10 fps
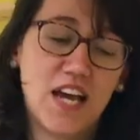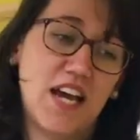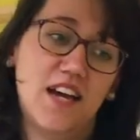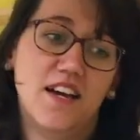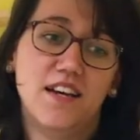
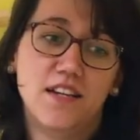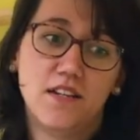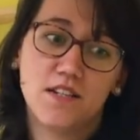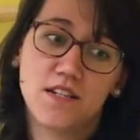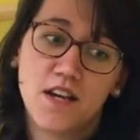
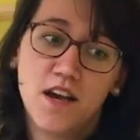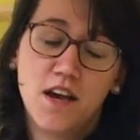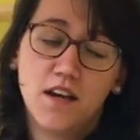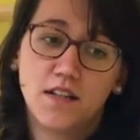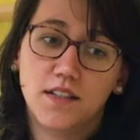and
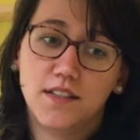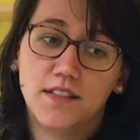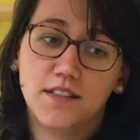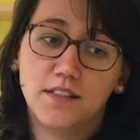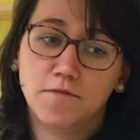
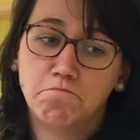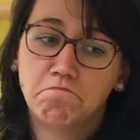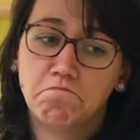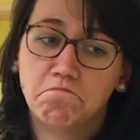um,